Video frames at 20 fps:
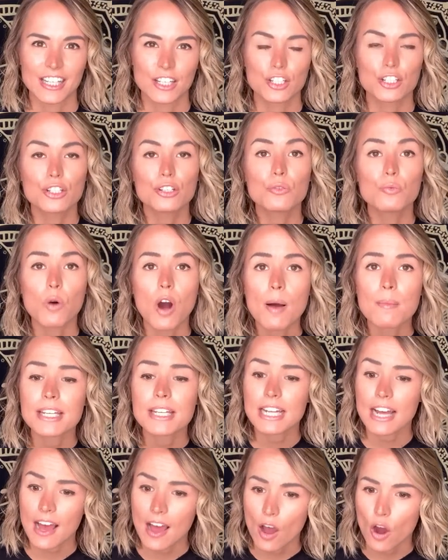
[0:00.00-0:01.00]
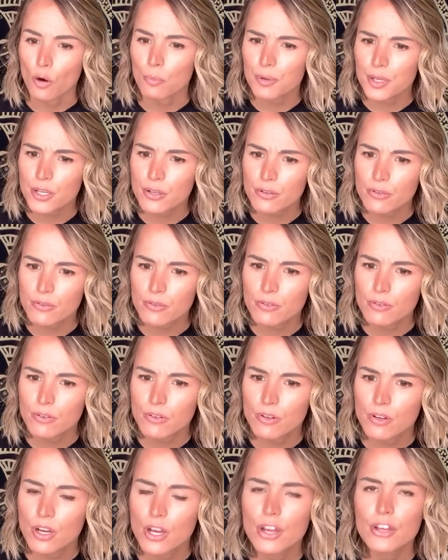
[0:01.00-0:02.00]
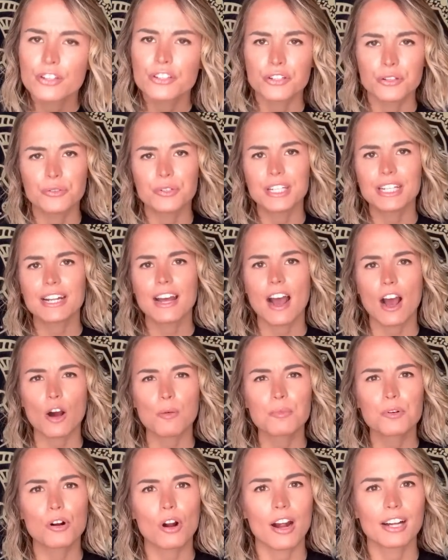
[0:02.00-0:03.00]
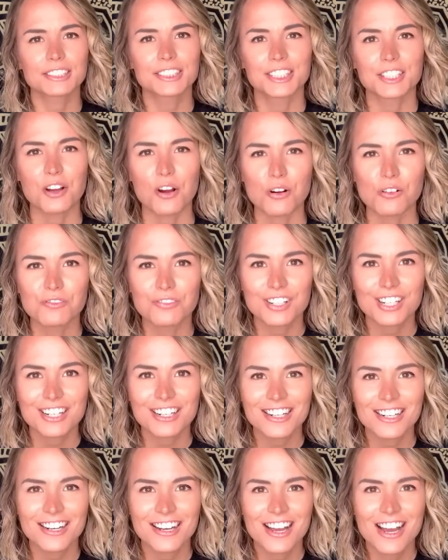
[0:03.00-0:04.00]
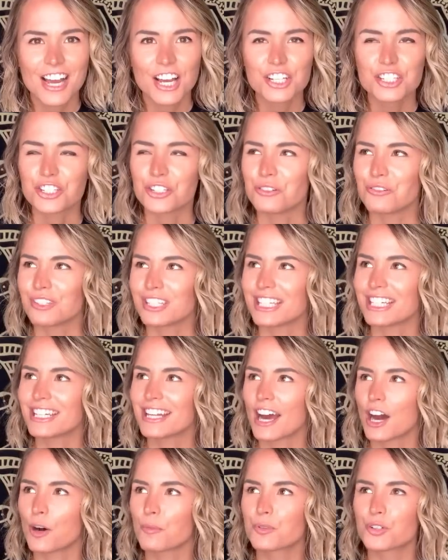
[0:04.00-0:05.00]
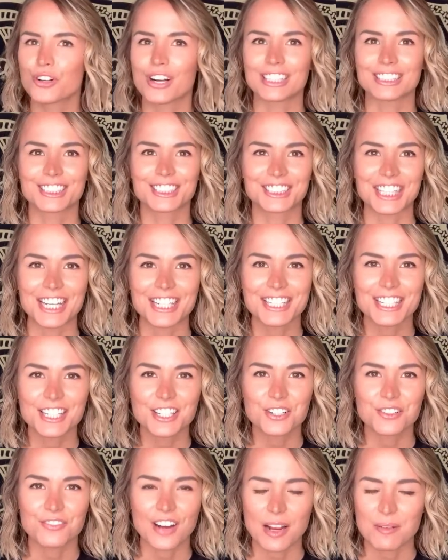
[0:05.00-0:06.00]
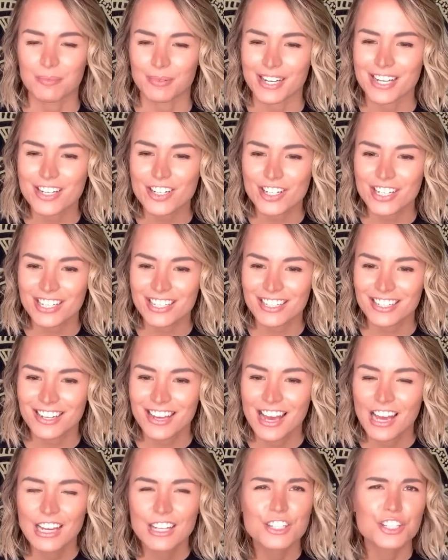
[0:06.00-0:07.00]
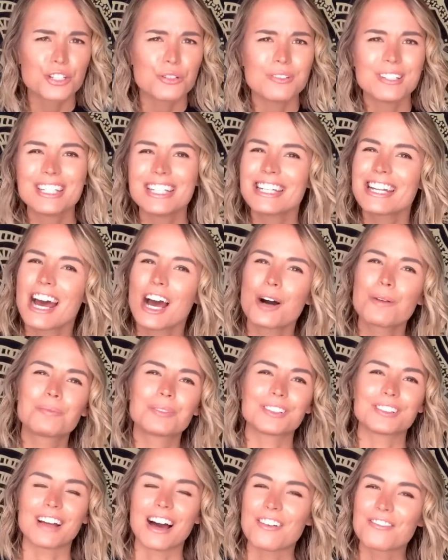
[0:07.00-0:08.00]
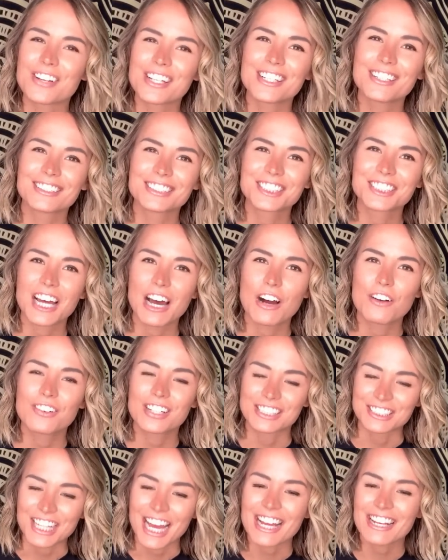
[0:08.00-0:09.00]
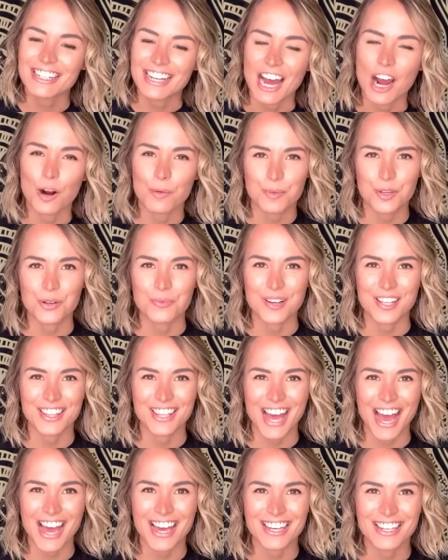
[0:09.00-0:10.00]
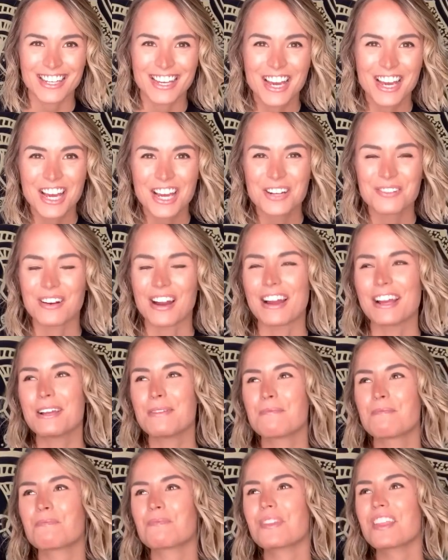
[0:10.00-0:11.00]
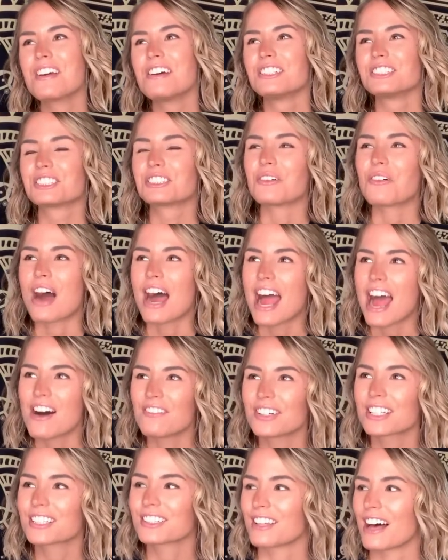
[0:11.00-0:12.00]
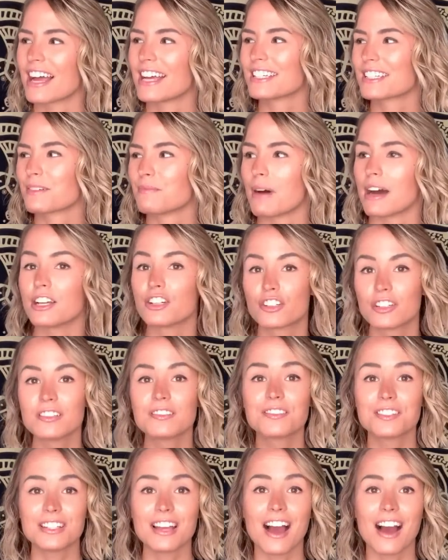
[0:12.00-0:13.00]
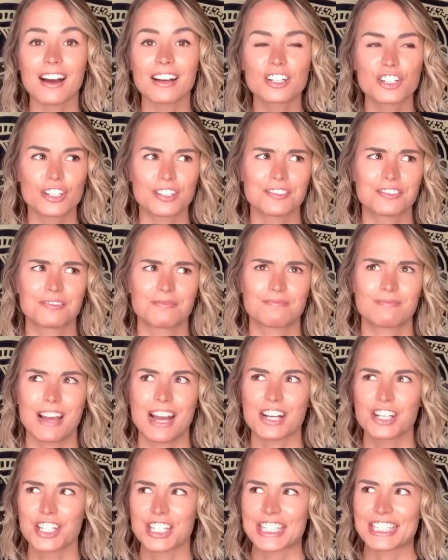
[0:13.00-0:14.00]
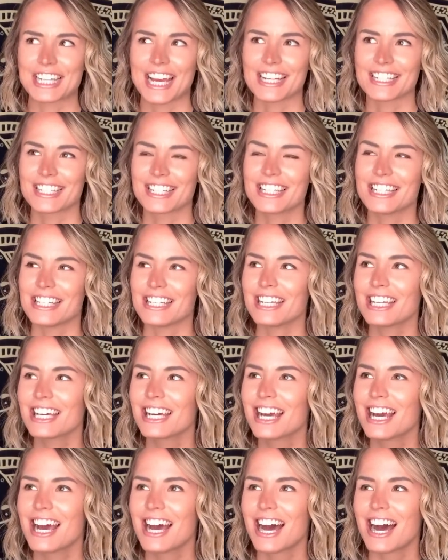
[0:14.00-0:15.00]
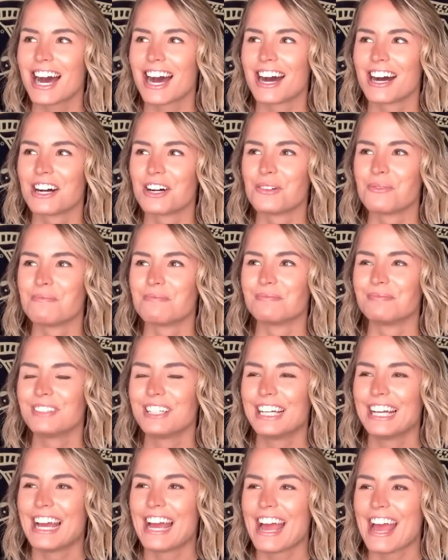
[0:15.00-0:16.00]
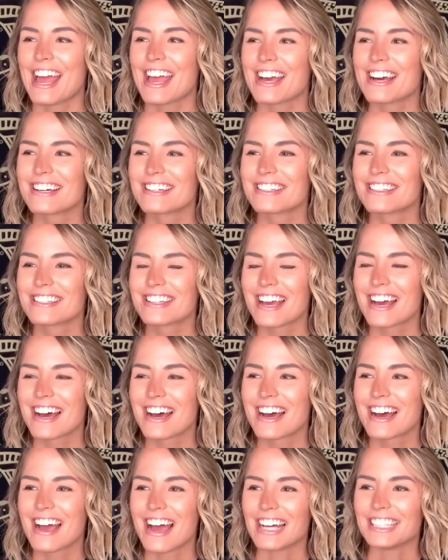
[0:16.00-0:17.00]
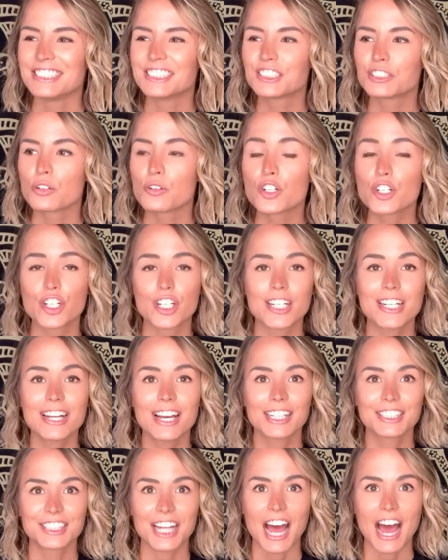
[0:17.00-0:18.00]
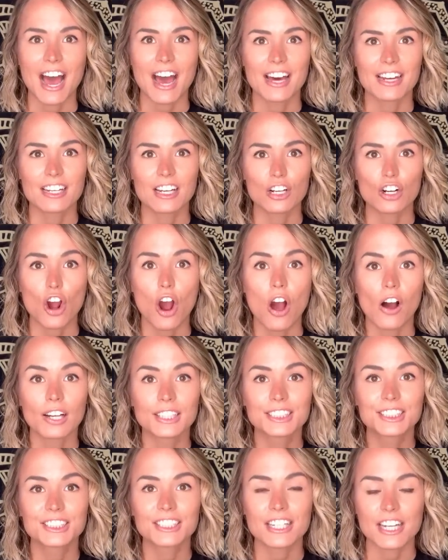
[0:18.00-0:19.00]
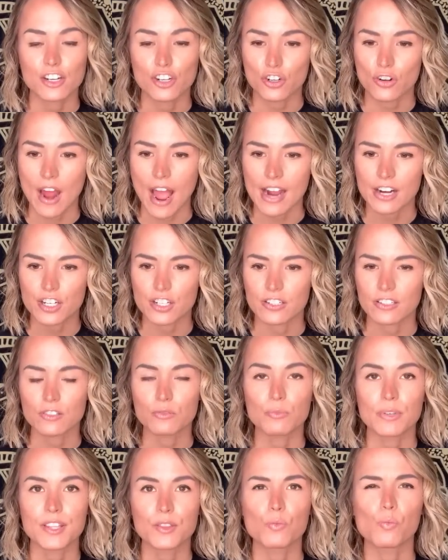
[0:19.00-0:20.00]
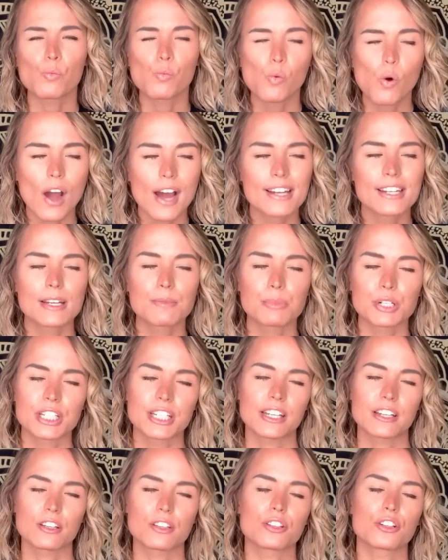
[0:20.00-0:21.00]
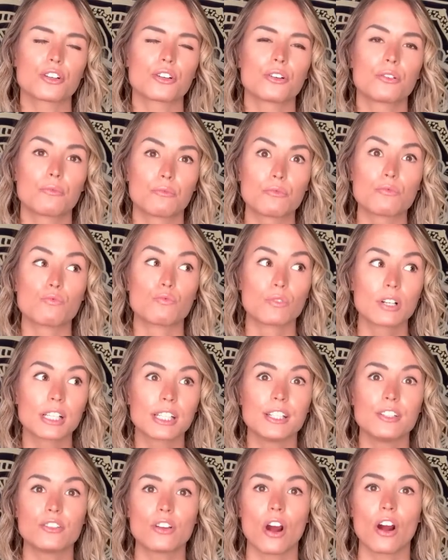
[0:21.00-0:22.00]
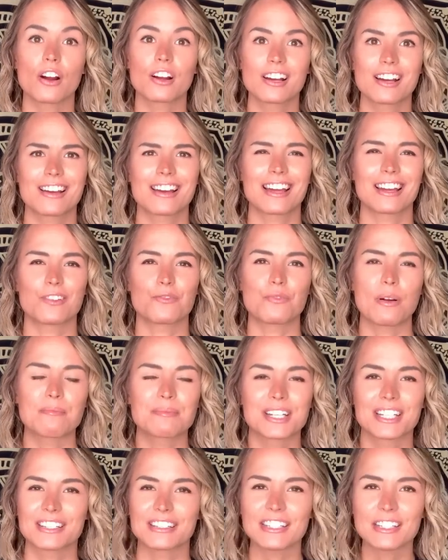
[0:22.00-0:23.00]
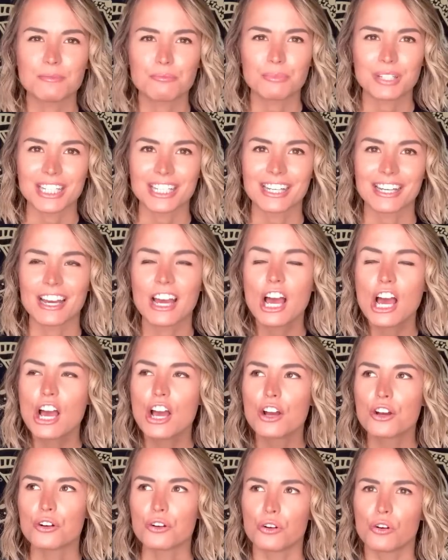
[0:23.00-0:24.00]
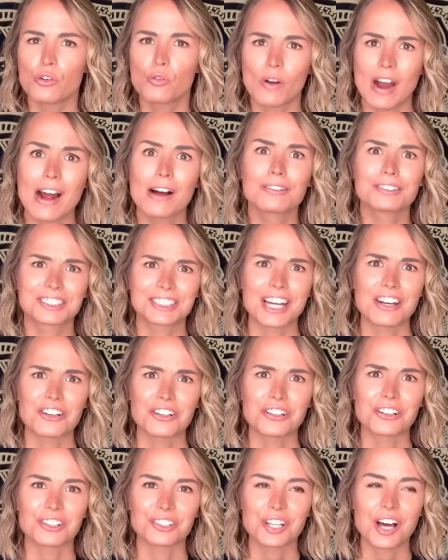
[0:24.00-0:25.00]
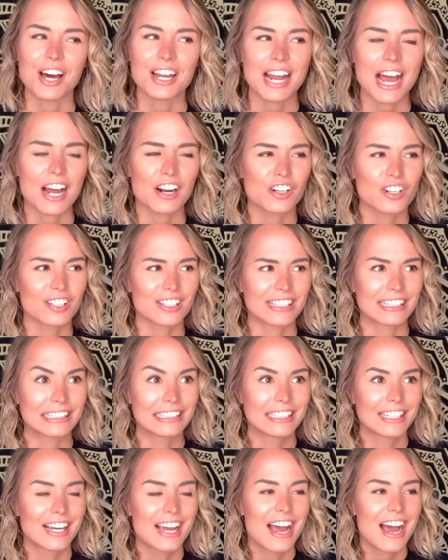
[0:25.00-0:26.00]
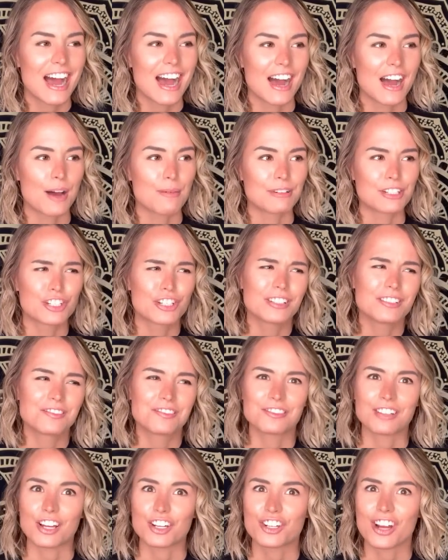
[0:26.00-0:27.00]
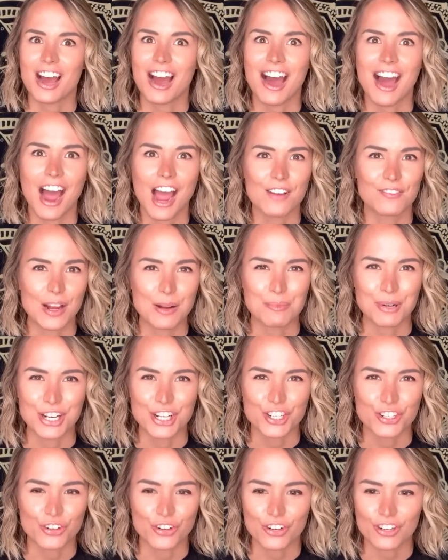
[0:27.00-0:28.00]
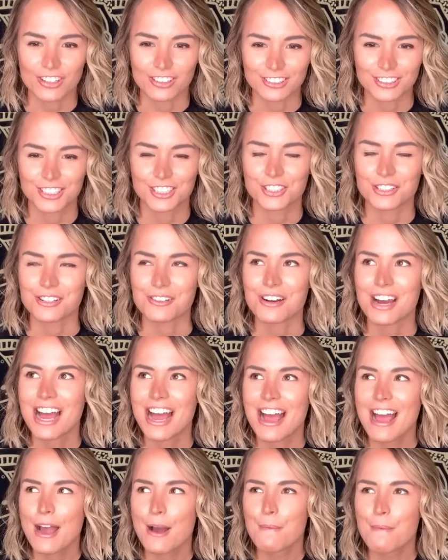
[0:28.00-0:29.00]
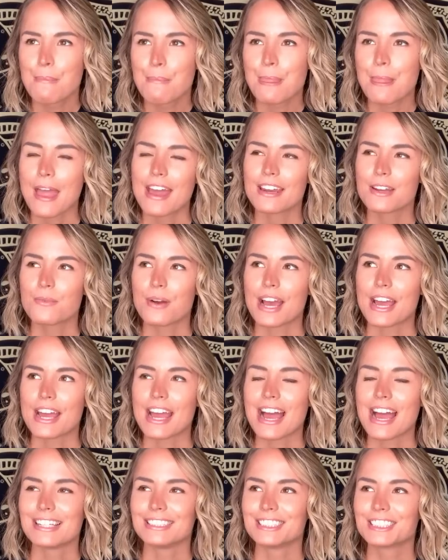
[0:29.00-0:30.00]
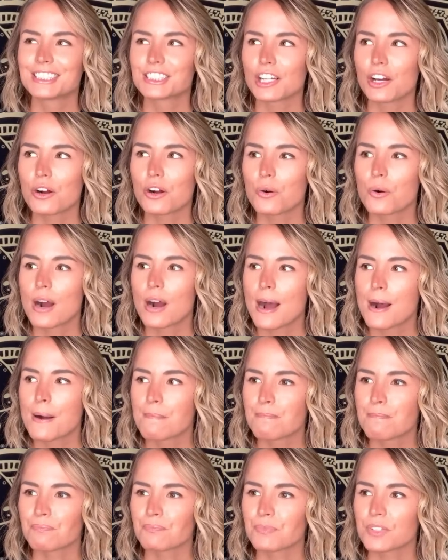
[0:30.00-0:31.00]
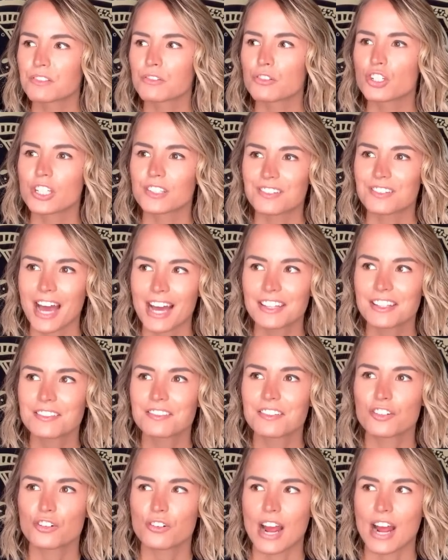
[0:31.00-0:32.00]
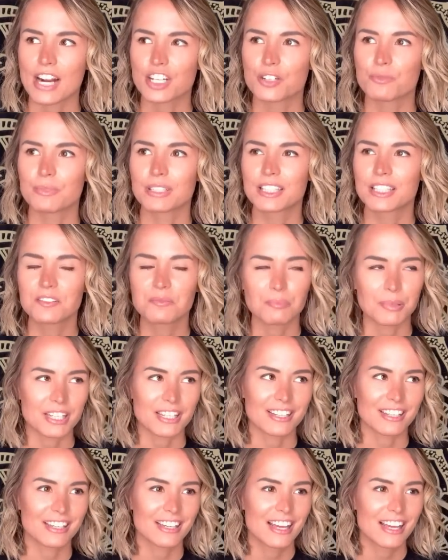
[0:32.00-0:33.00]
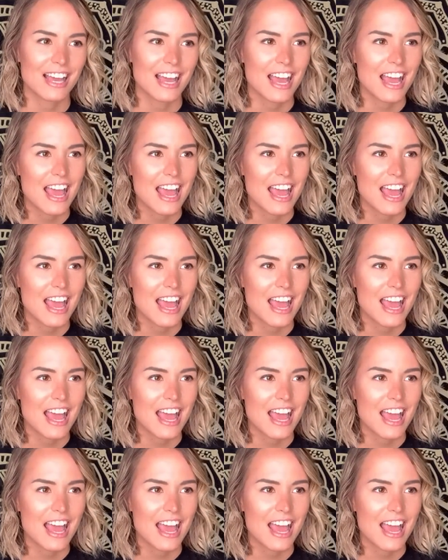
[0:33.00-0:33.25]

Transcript: Do you want me to help you? Do you need help crossing over? Do you need help transcending your vibration? Do you need help loving yourself? Because I could help you with that, right? So I have a client of mine. She's young. She's actually 19. And so she has had constant interactions with one in particular, really dark kind of reptilian being who growls at her a lot, actually. And she's such a high vibrational girl, too. Anyway, and so she's had this interaction with this being.